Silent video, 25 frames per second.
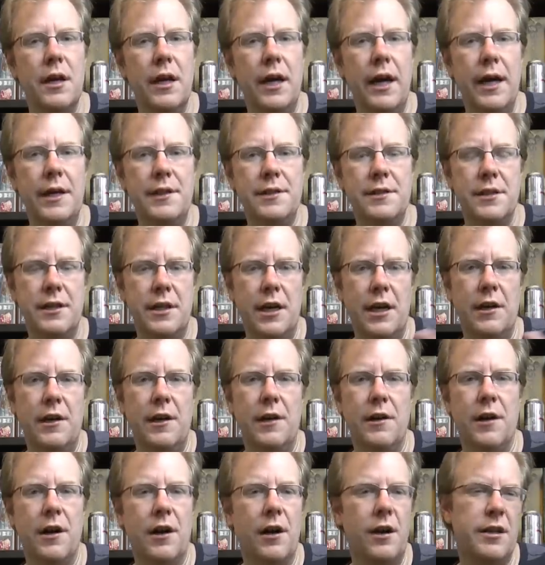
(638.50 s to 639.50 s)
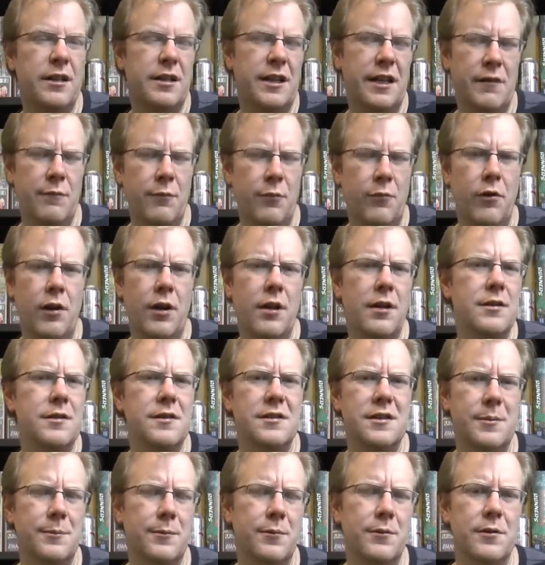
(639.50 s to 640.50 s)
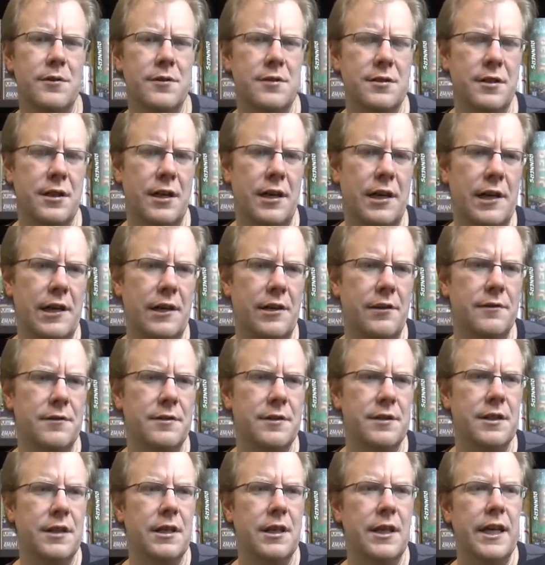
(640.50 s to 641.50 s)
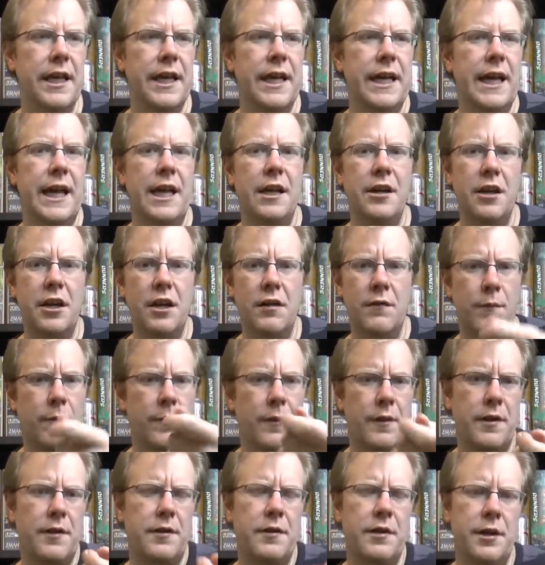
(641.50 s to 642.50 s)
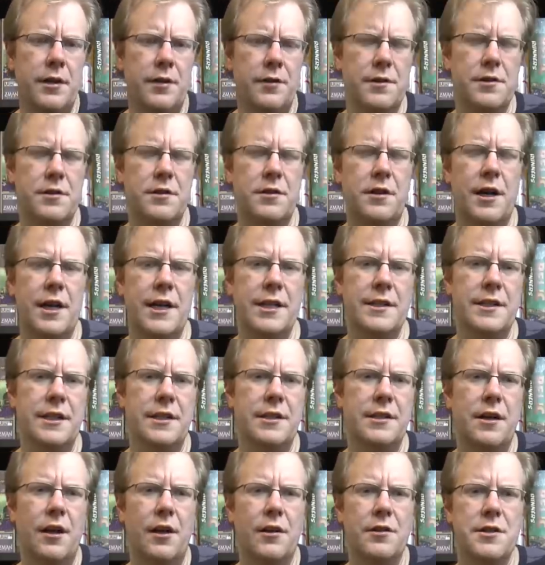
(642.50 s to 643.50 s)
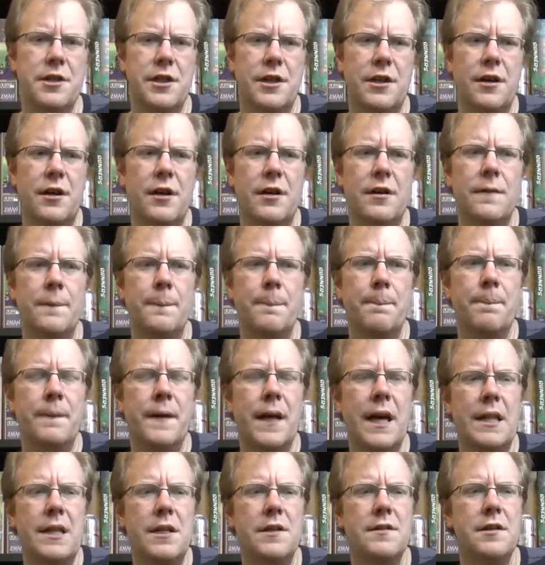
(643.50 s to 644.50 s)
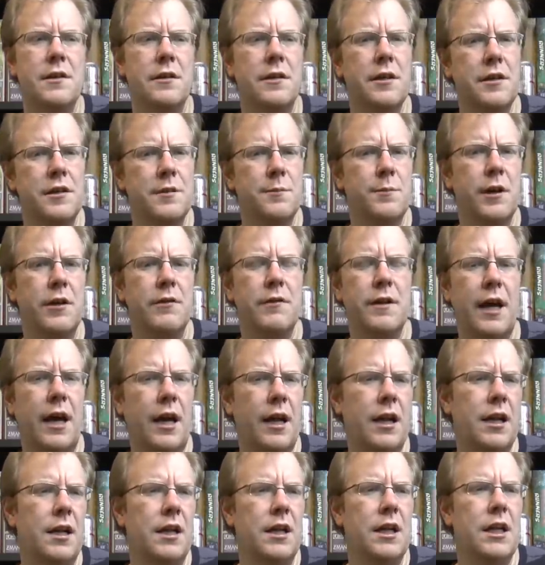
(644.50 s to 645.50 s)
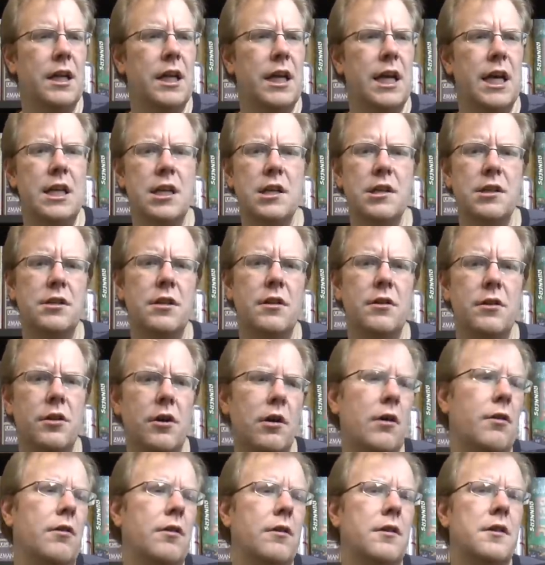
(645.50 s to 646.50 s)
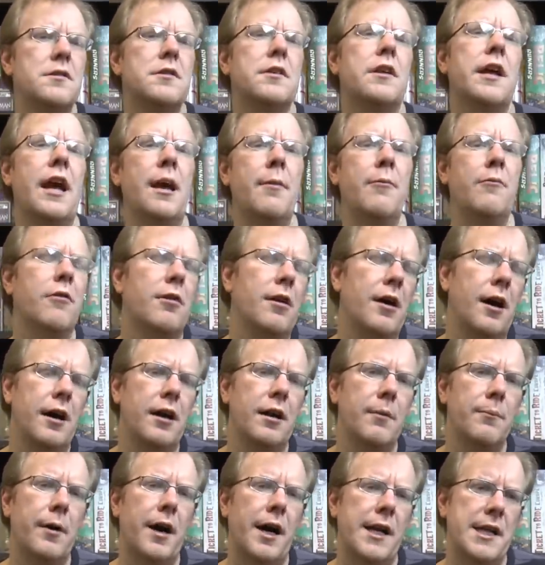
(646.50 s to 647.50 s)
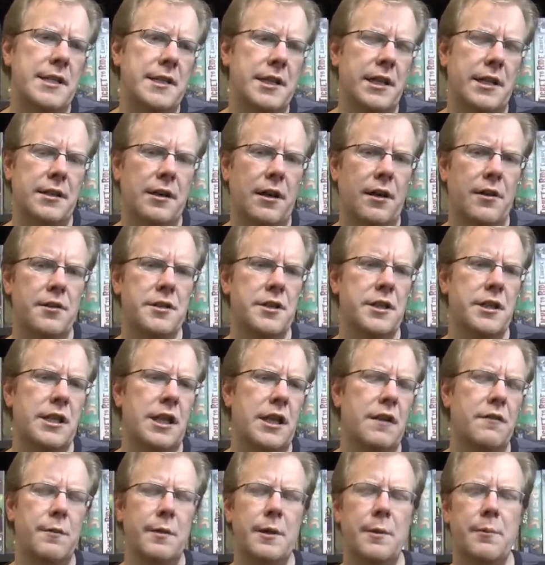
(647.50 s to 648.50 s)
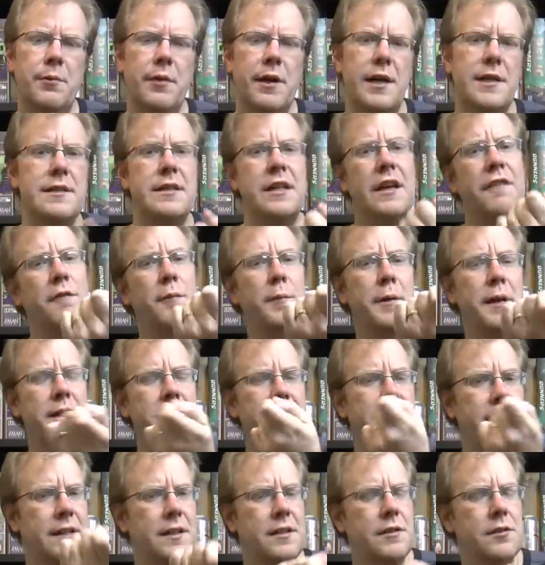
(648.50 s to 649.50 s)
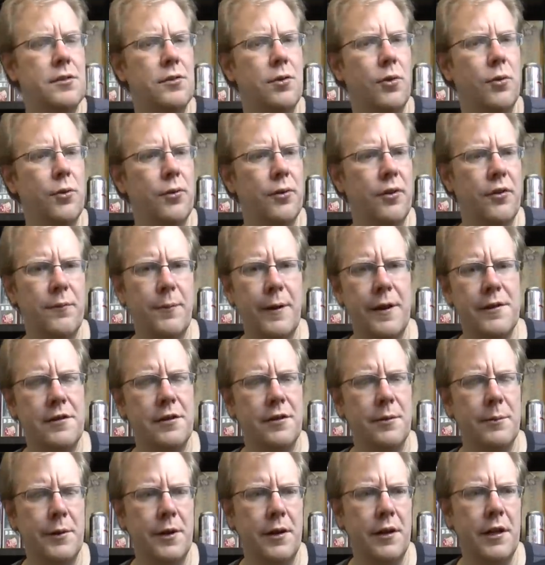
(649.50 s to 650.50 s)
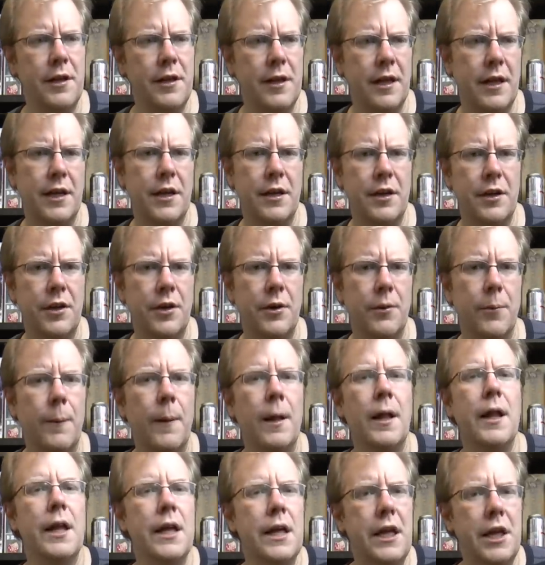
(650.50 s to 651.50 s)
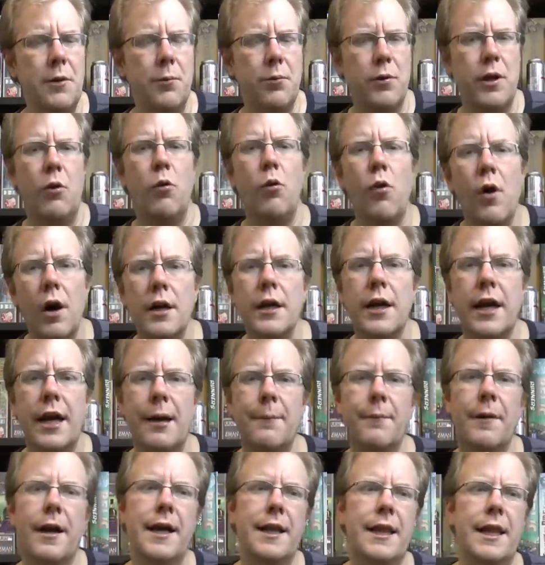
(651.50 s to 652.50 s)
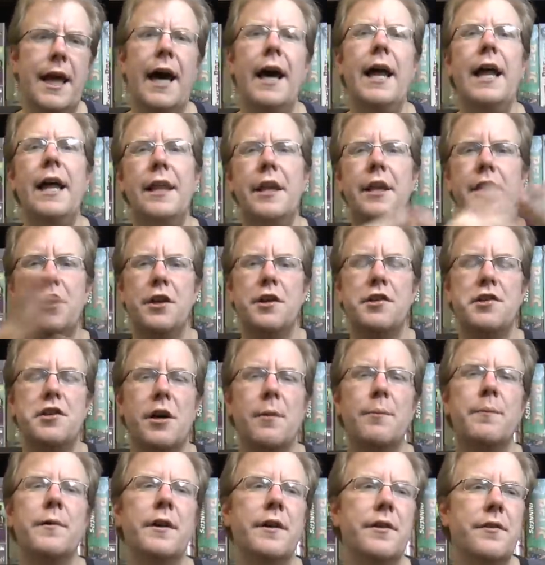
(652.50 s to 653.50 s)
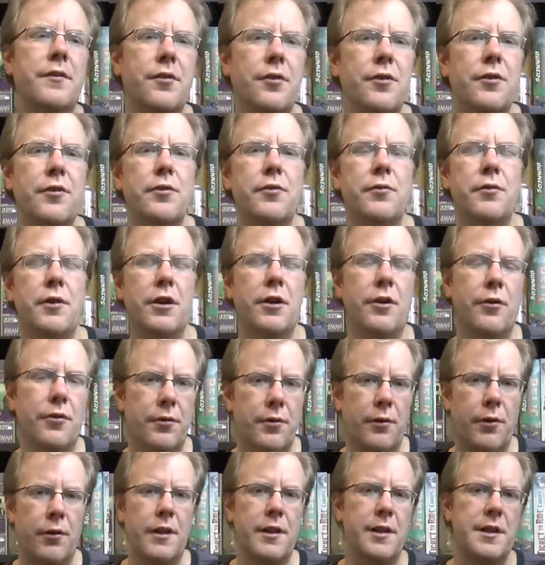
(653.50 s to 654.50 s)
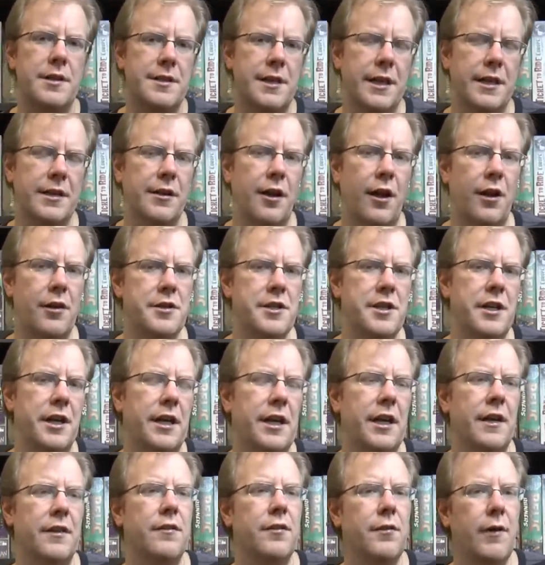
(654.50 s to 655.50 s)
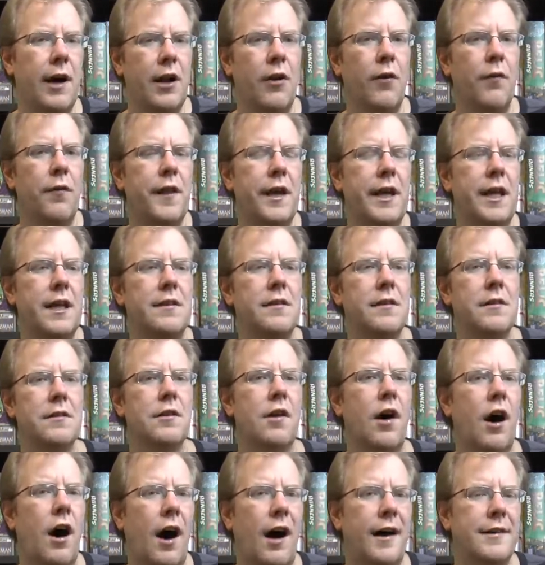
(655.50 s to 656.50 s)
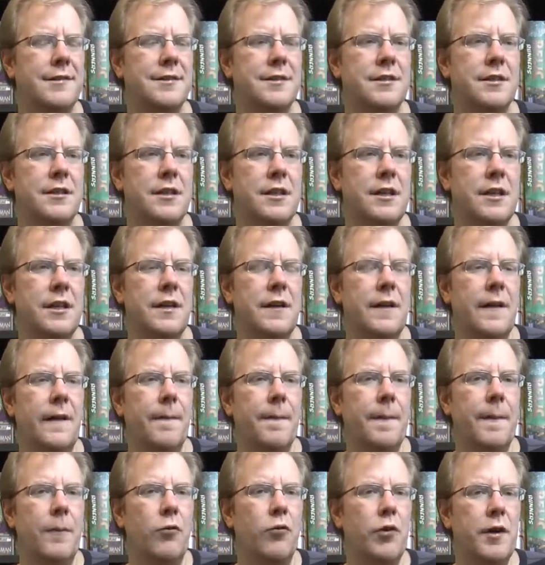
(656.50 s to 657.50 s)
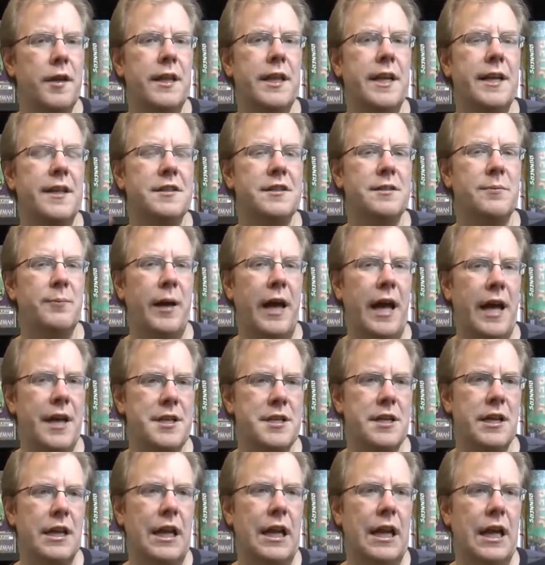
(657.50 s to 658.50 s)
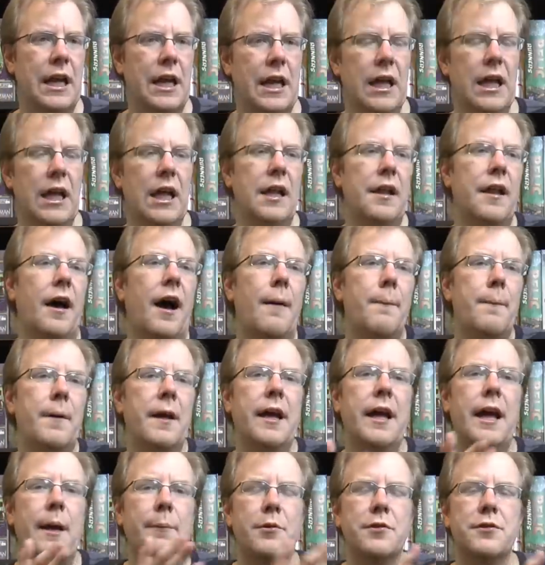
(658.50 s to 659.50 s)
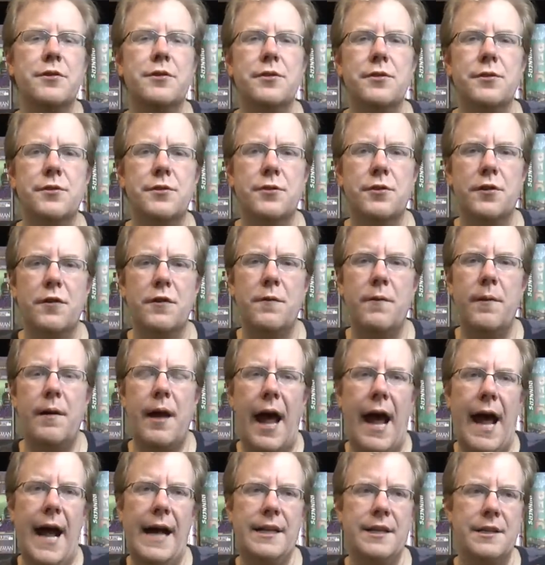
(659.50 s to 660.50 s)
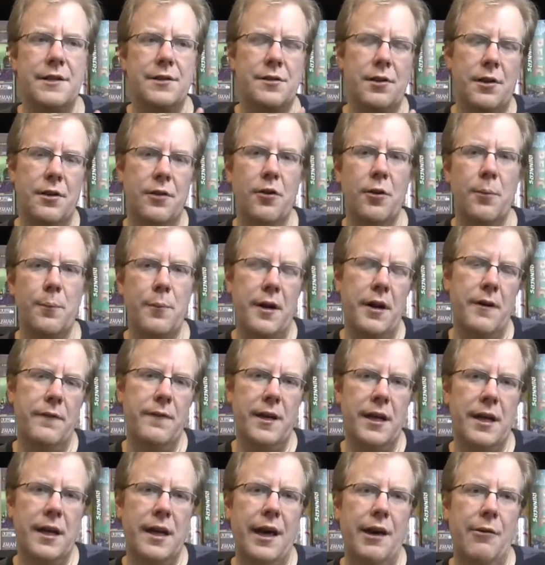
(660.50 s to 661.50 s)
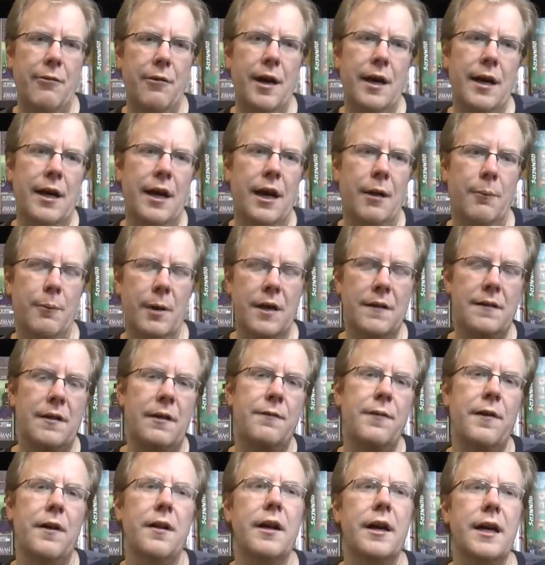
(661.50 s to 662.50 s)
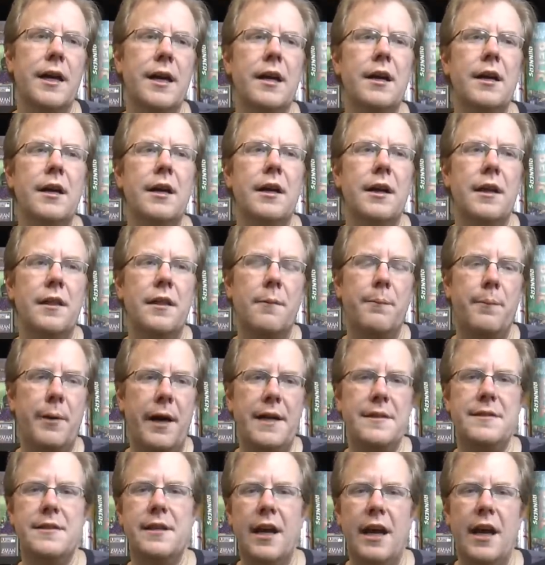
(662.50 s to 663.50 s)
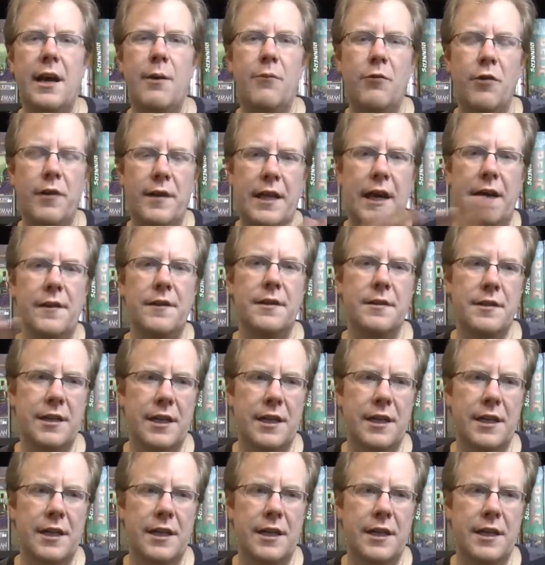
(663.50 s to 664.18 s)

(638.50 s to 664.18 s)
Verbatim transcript: a scenario card, give them one of the simpler scenarios, and you give them the, you know, the starting technology card, and you say, okay, just play with that. And then, no, this game, we're not going to buy any technology, and everybody plays, and everybody's got this cool little special ability they can do. You play one game like that, and then you jump into, you know, throwing in the technology again. So I don't think it's lost with the expansion not being able to sort of act as a little bit of a gateway game. Because I felt like the base game without the